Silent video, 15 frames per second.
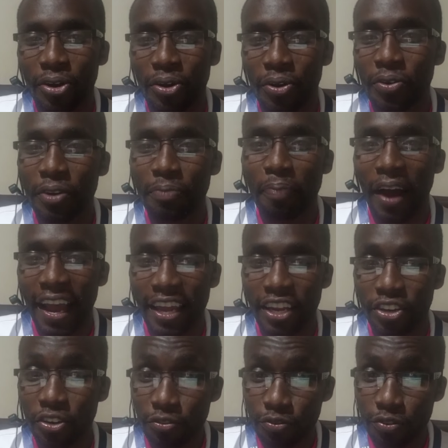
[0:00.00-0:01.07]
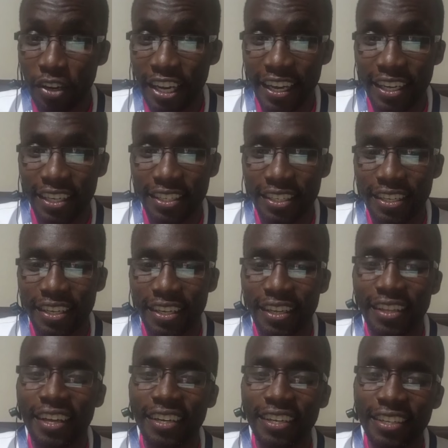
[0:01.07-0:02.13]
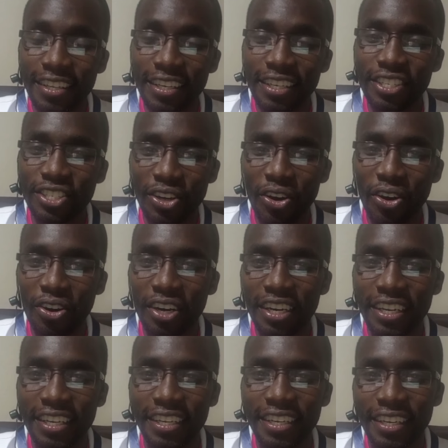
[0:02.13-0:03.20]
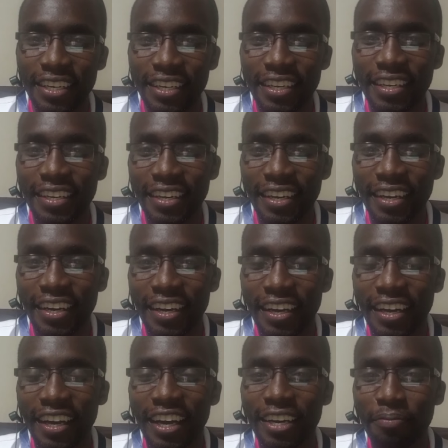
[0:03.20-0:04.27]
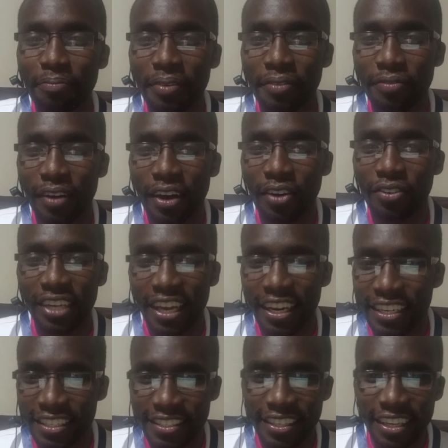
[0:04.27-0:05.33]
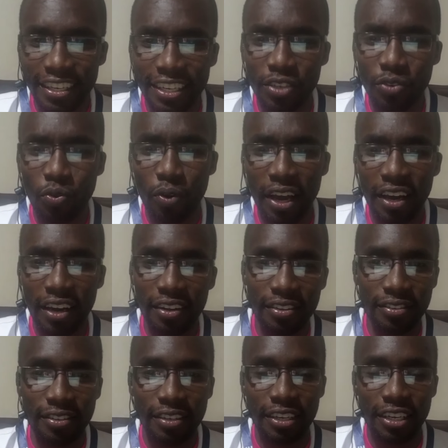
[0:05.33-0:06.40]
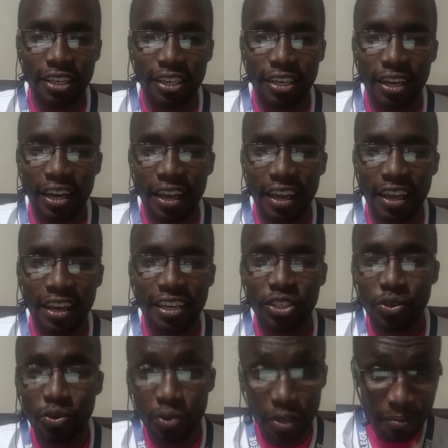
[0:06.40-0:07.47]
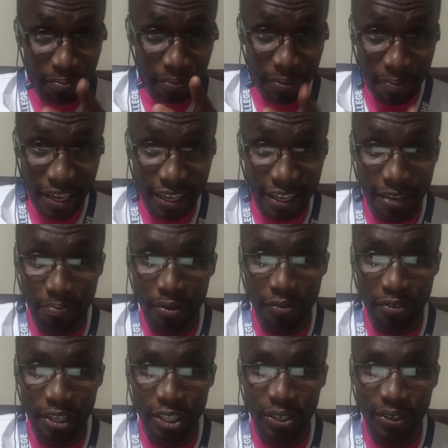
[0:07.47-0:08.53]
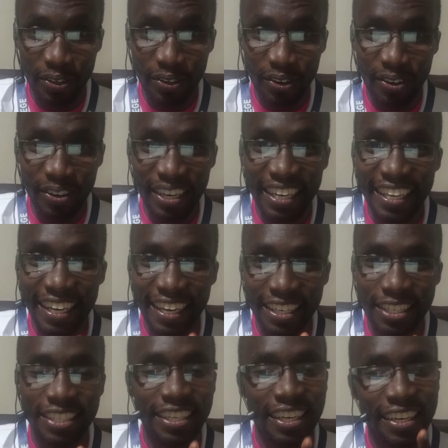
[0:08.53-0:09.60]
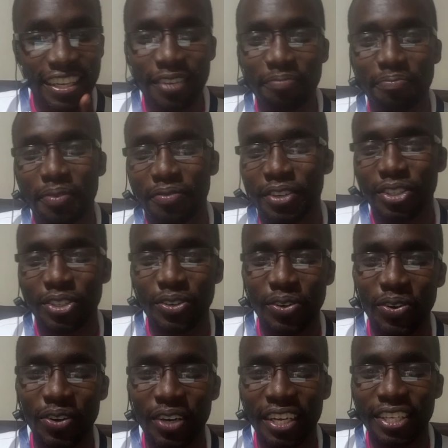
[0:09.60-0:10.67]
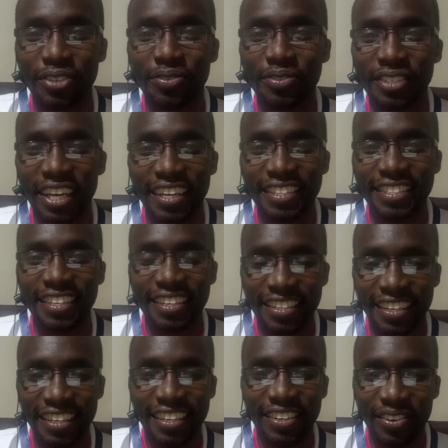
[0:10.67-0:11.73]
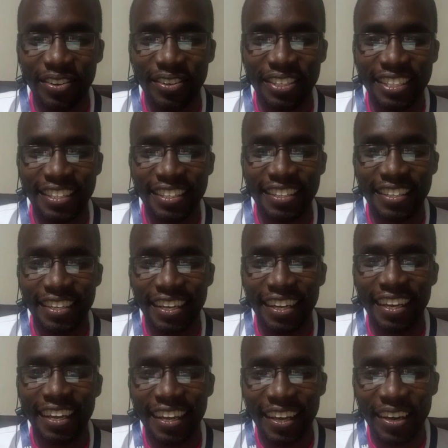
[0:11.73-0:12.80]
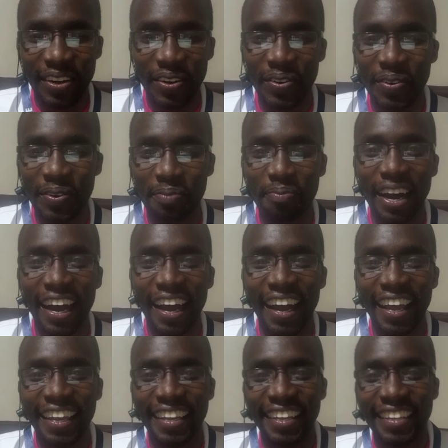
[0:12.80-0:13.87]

Goodbye. Don't forget that this only can be found, can be studied well, and you will be made a professional only at Shanic Professional College of Science and Technology. Goodbye.